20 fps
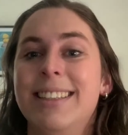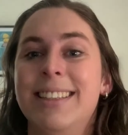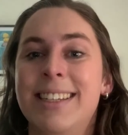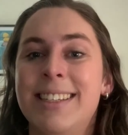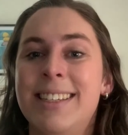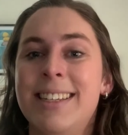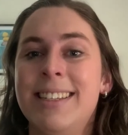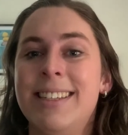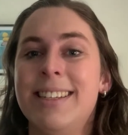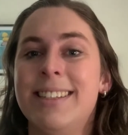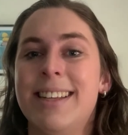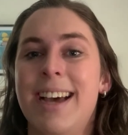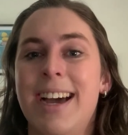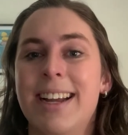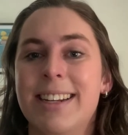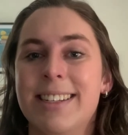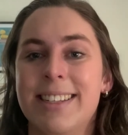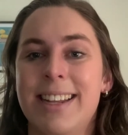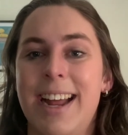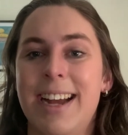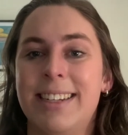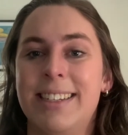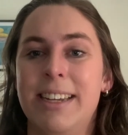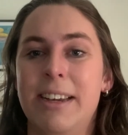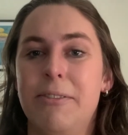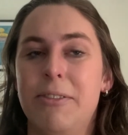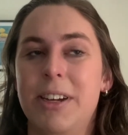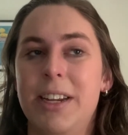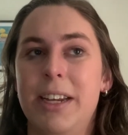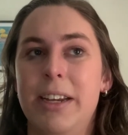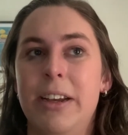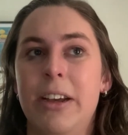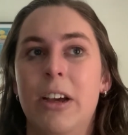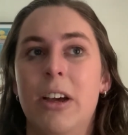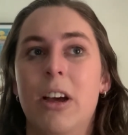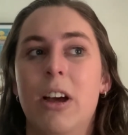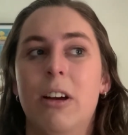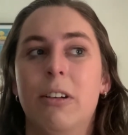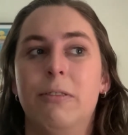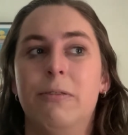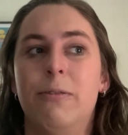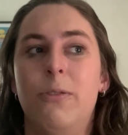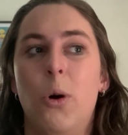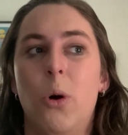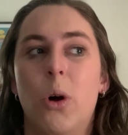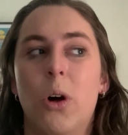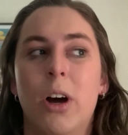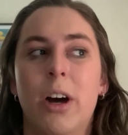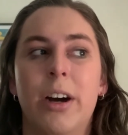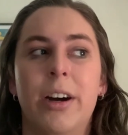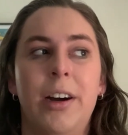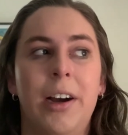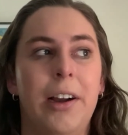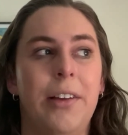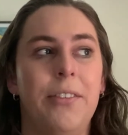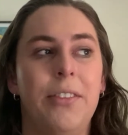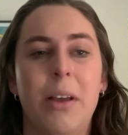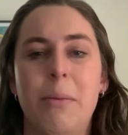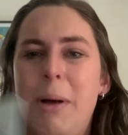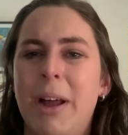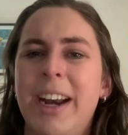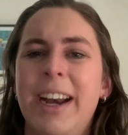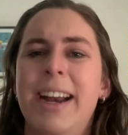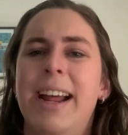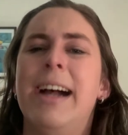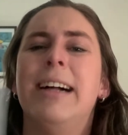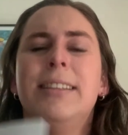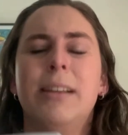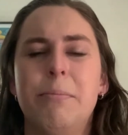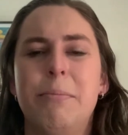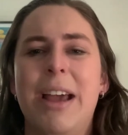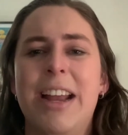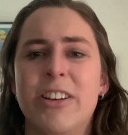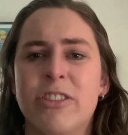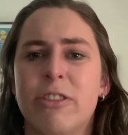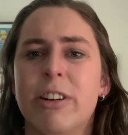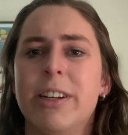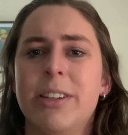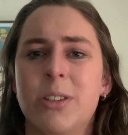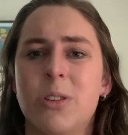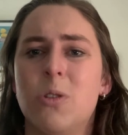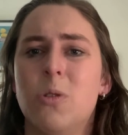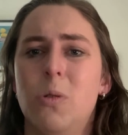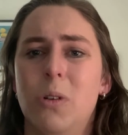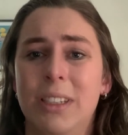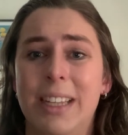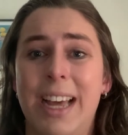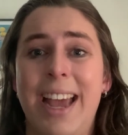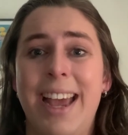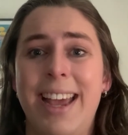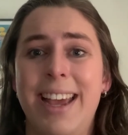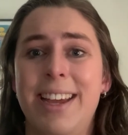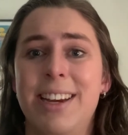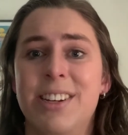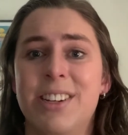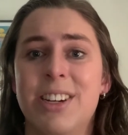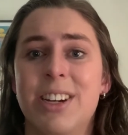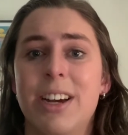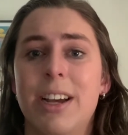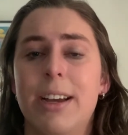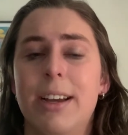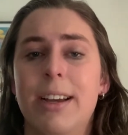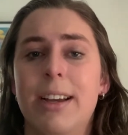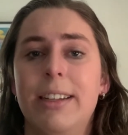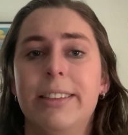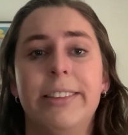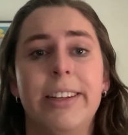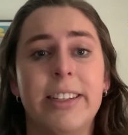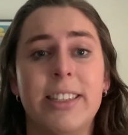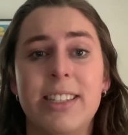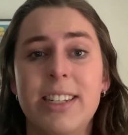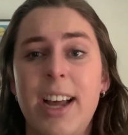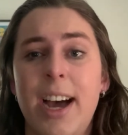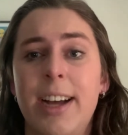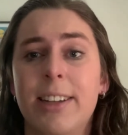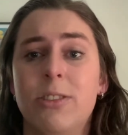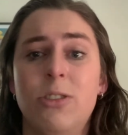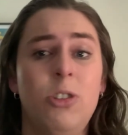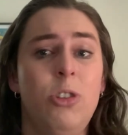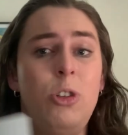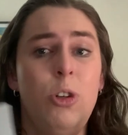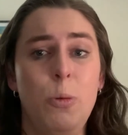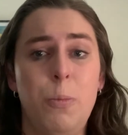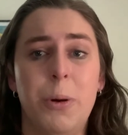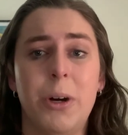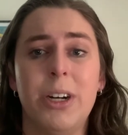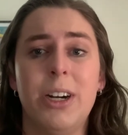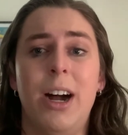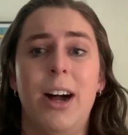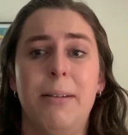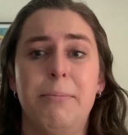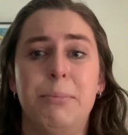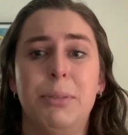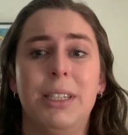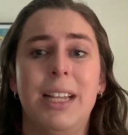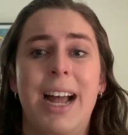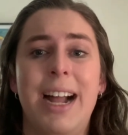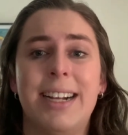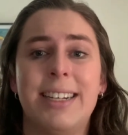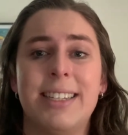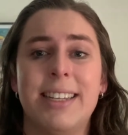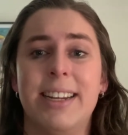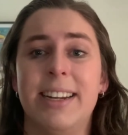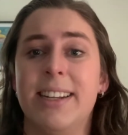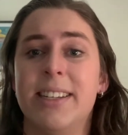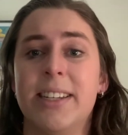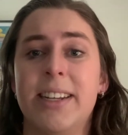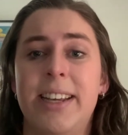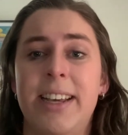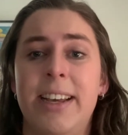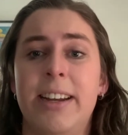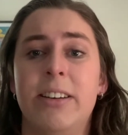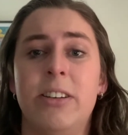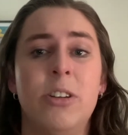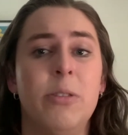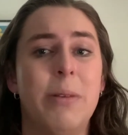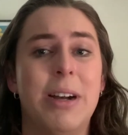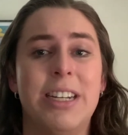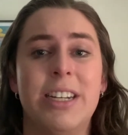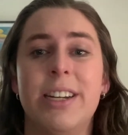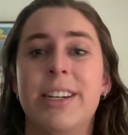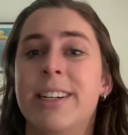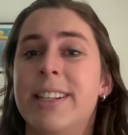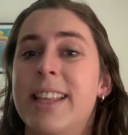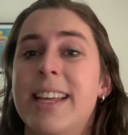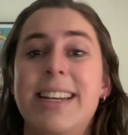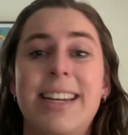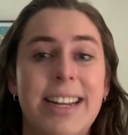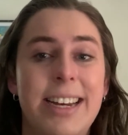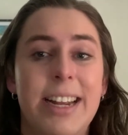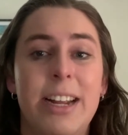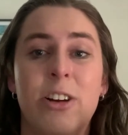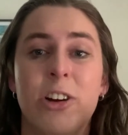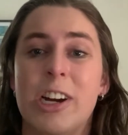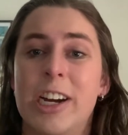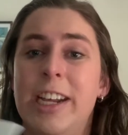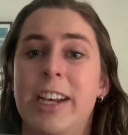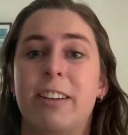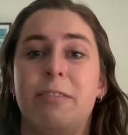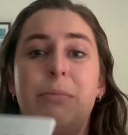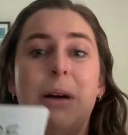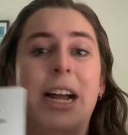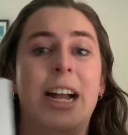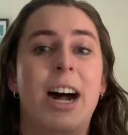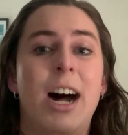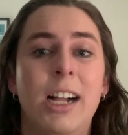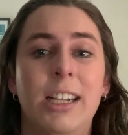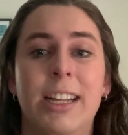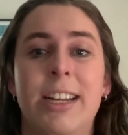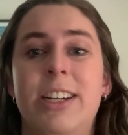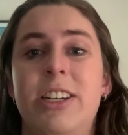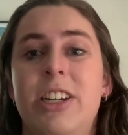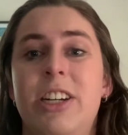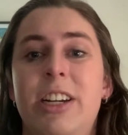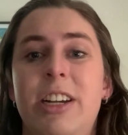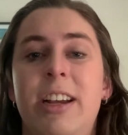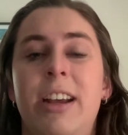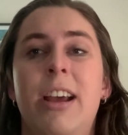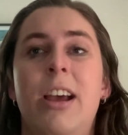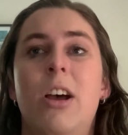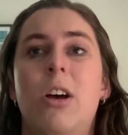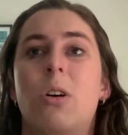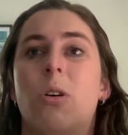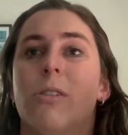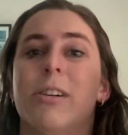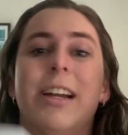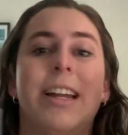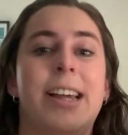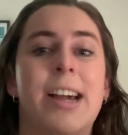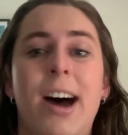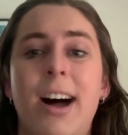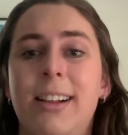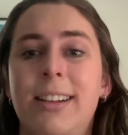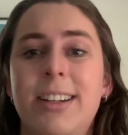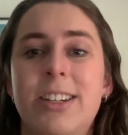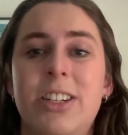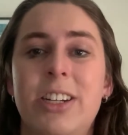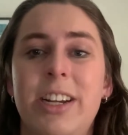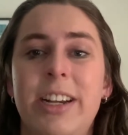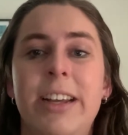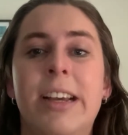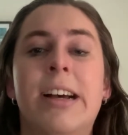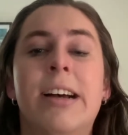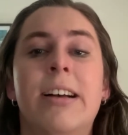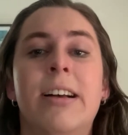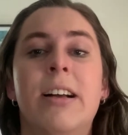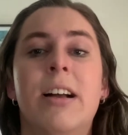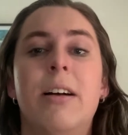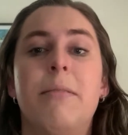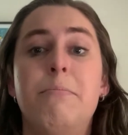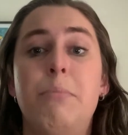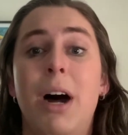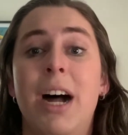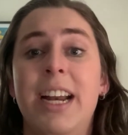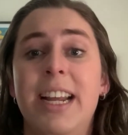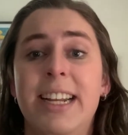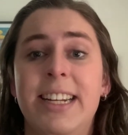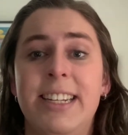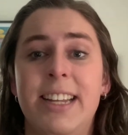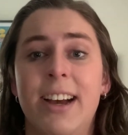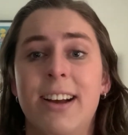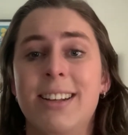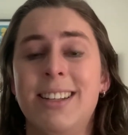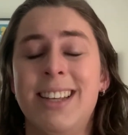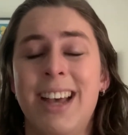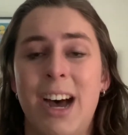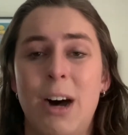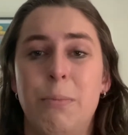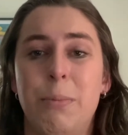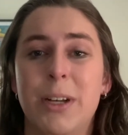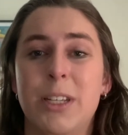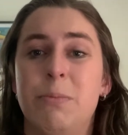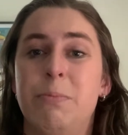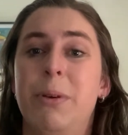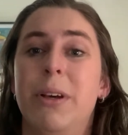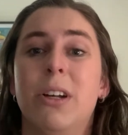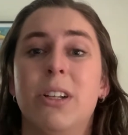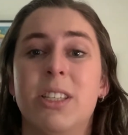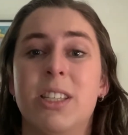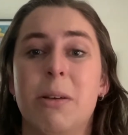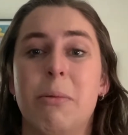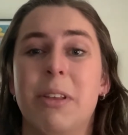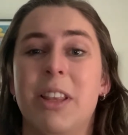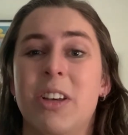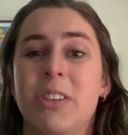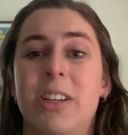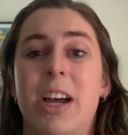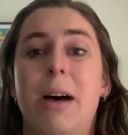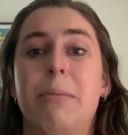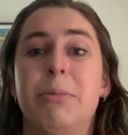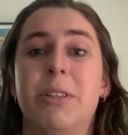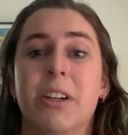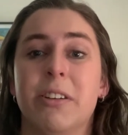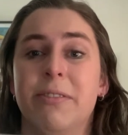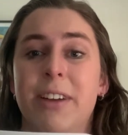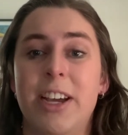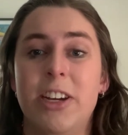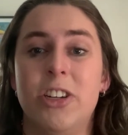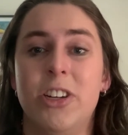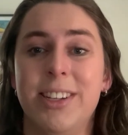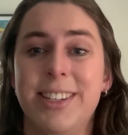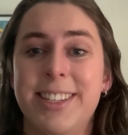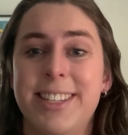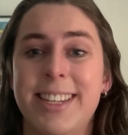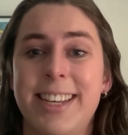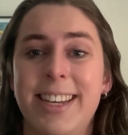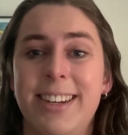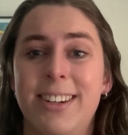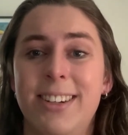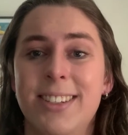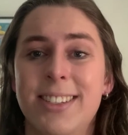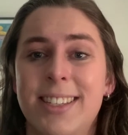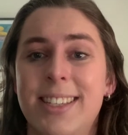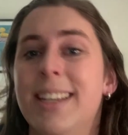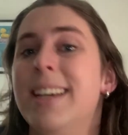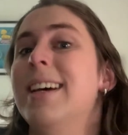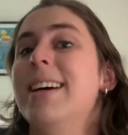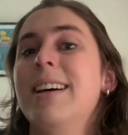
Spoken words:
This is designed as an activity for about an elementary school age. It's not super complex and it doesn't get too much into the nitty-gritty of biology or ecology, but it does help us build some of those observation skills